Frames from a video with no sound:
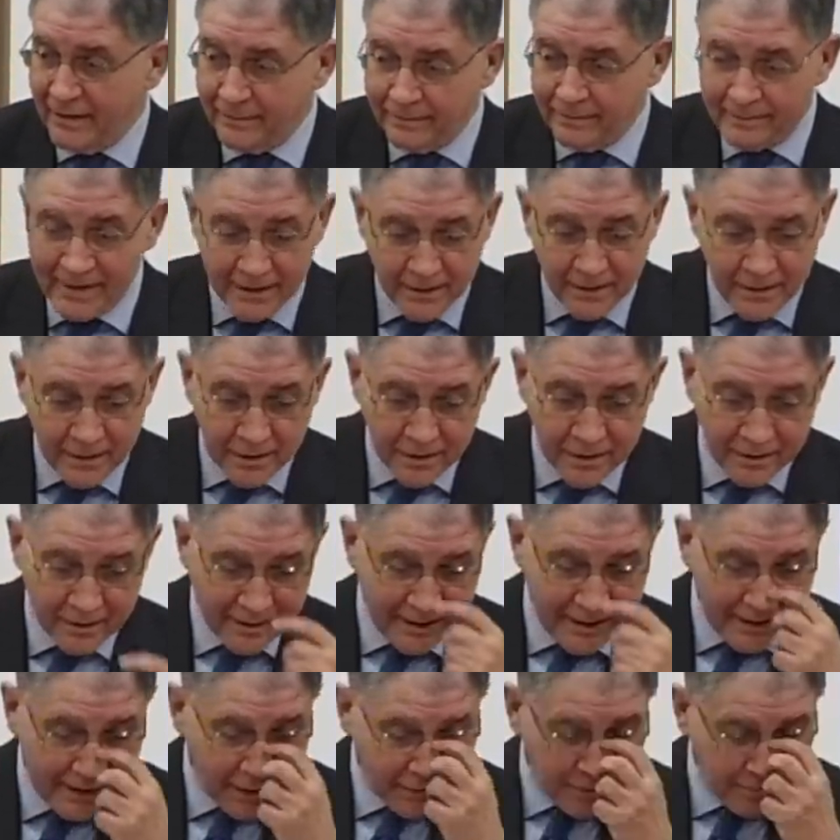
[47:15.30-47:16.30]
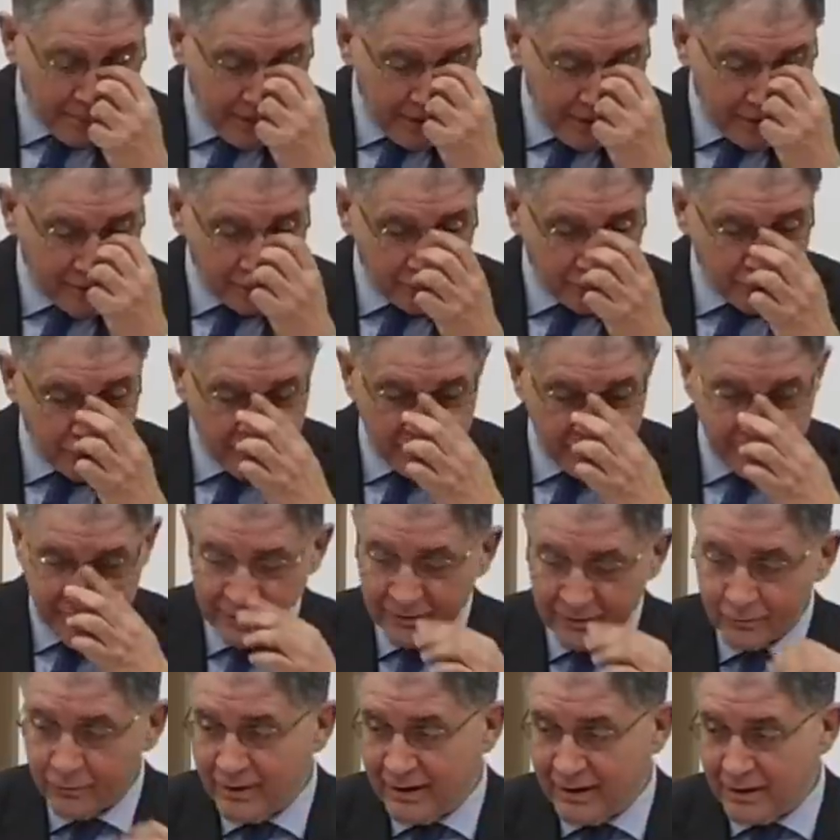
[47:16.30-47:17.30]
But this takes place in two
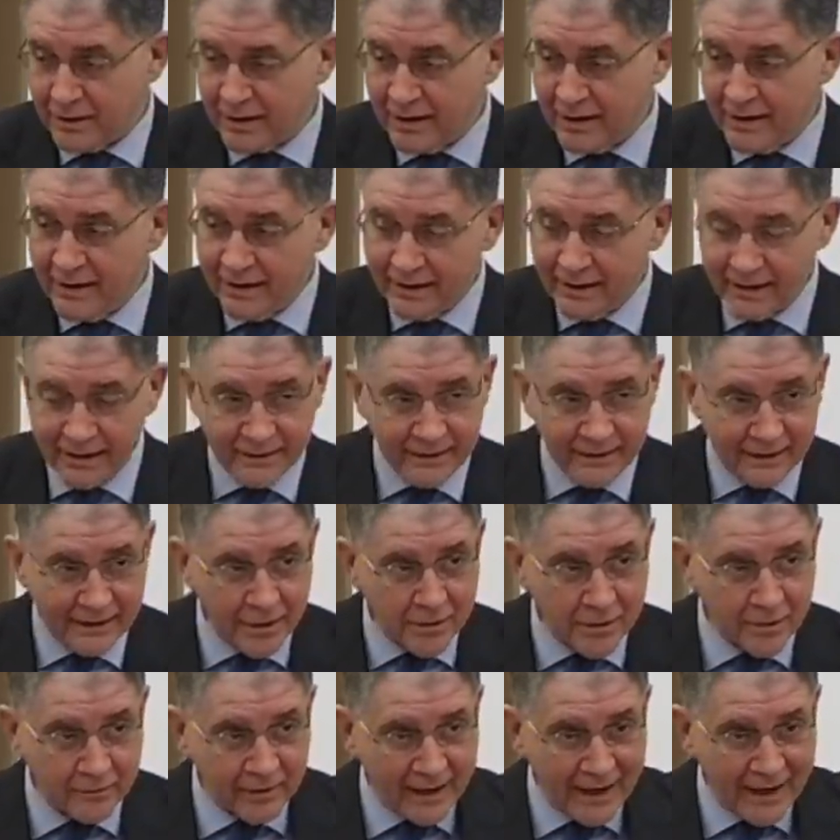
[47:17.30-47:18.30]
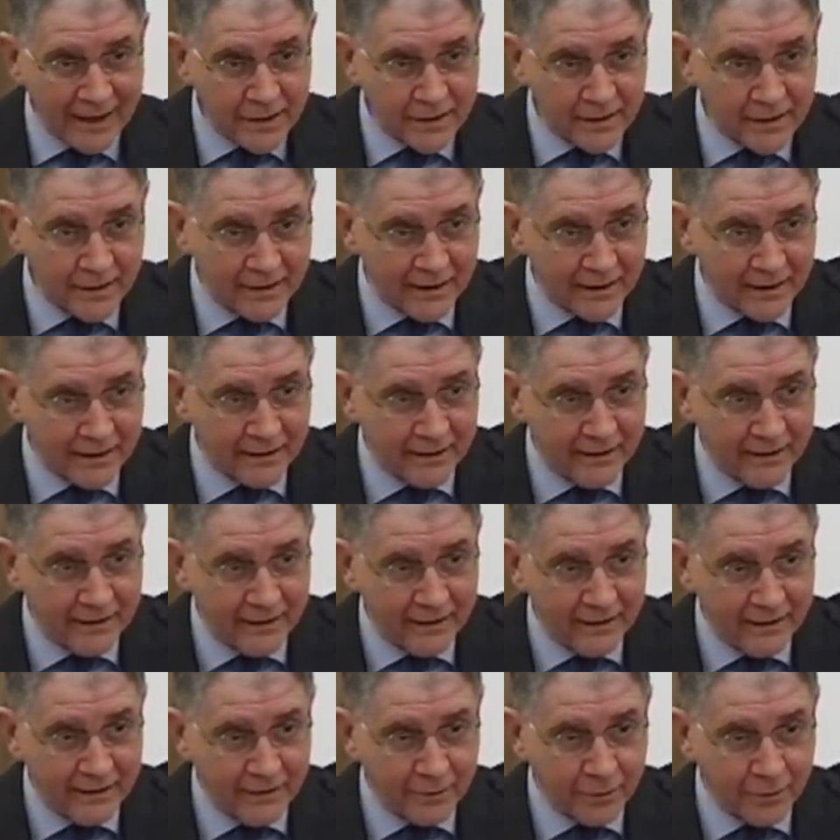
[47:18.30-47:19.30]
different ways. In the case of Ratzinger,
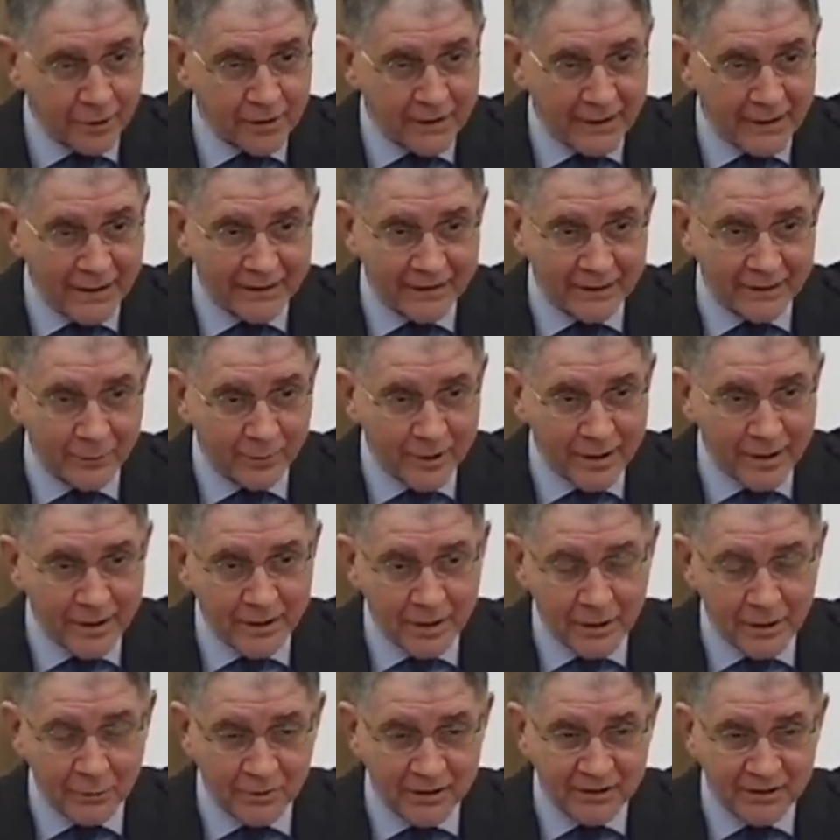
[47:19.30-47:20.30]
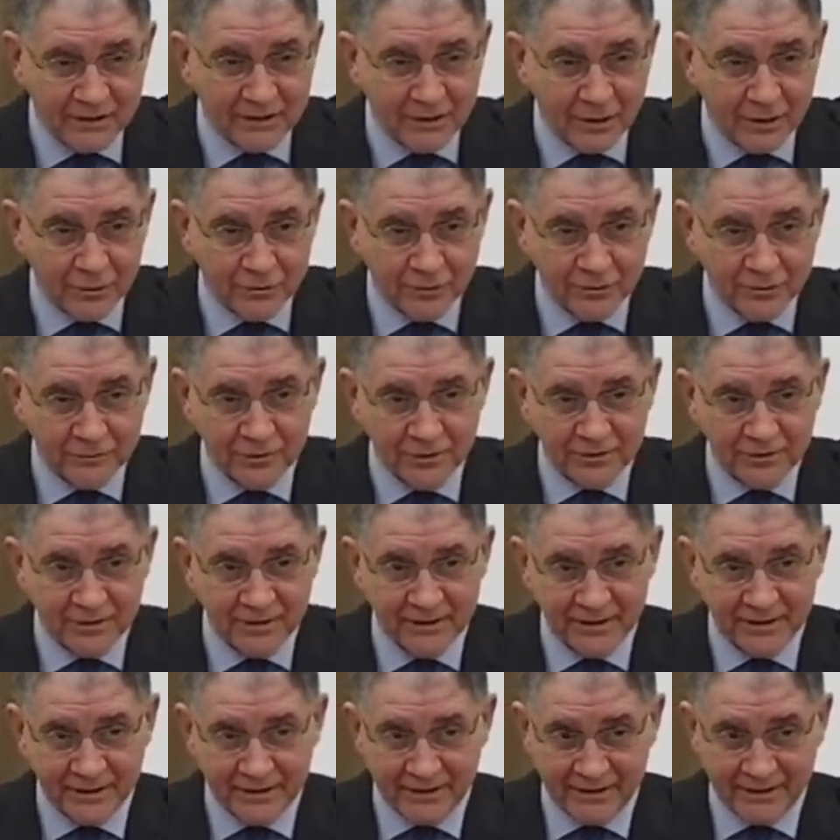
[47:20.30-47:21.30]
you start in one sense with the theology of the
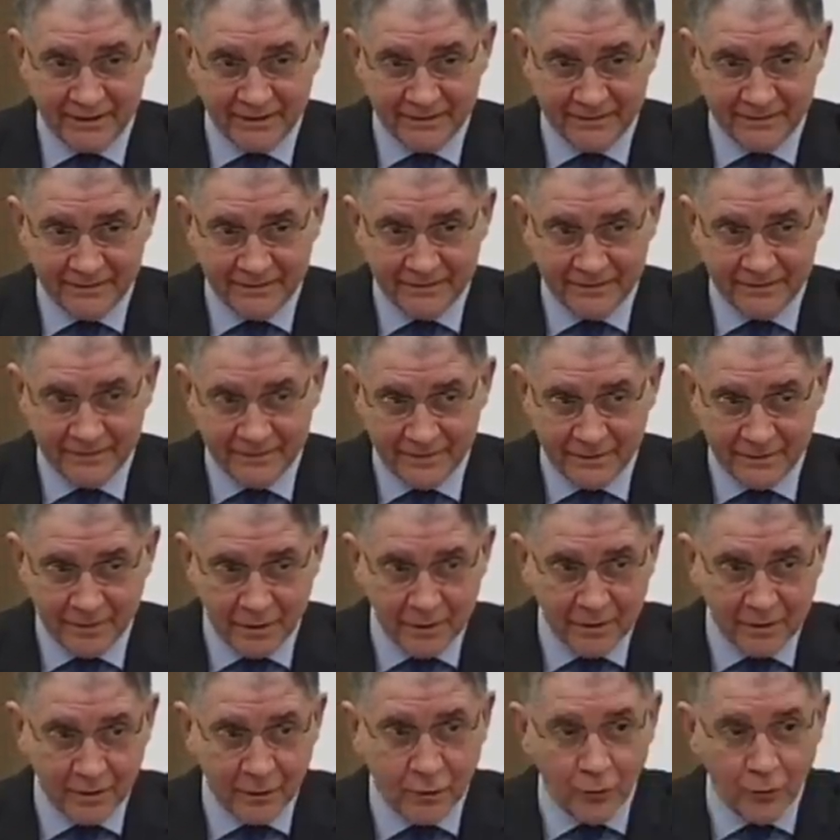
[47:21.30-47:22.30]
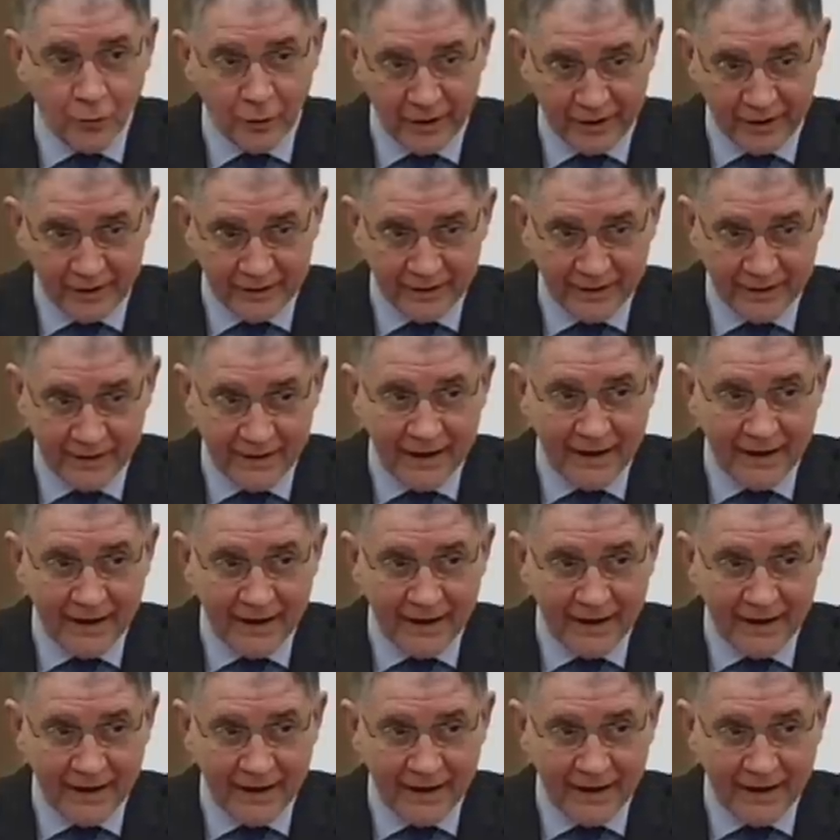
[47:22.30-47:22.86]
Trinity. There is the core.